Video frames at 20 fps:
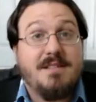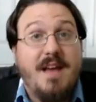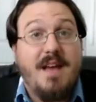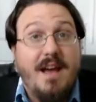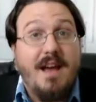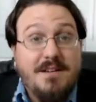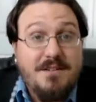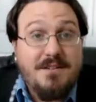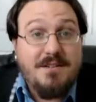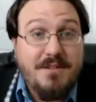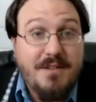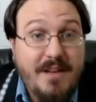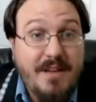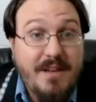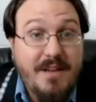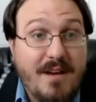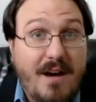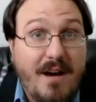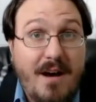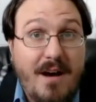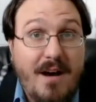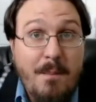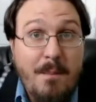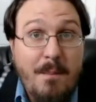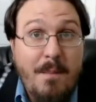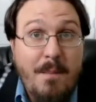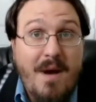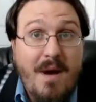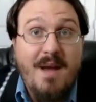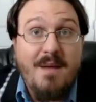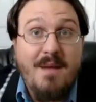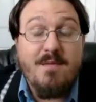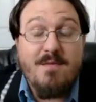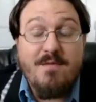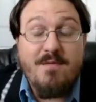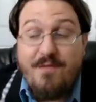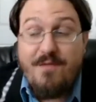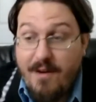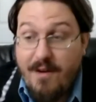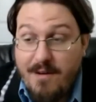Actually, I'm a
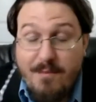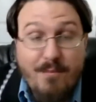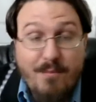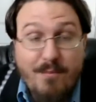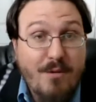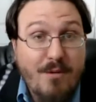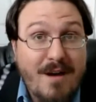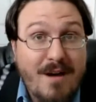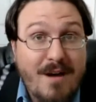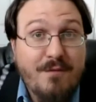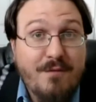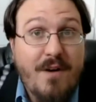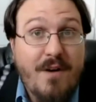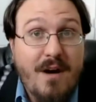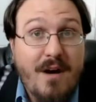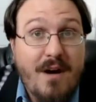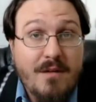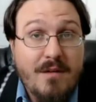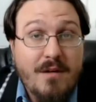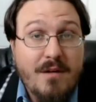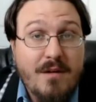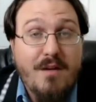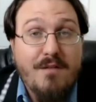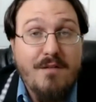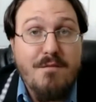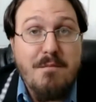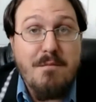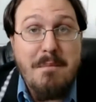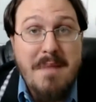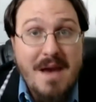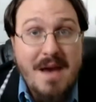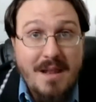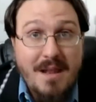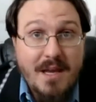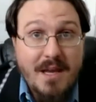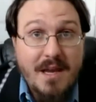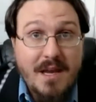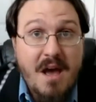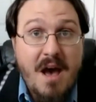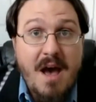very proud father of
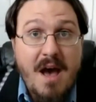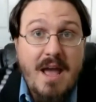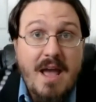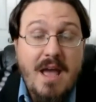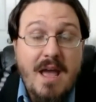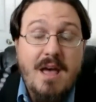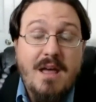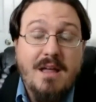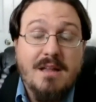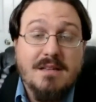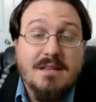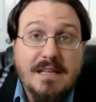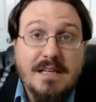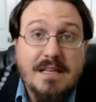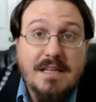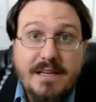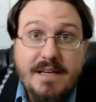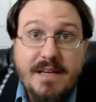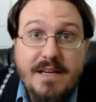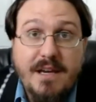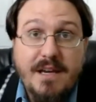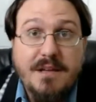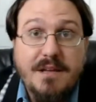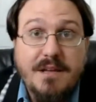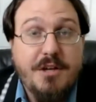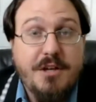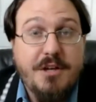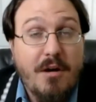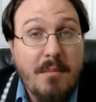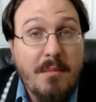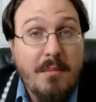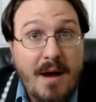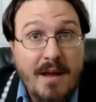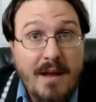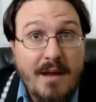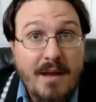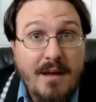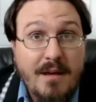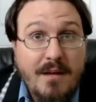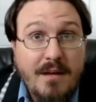Malachi, Lily, and
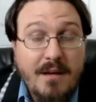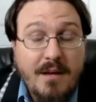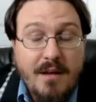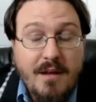Jeremiah.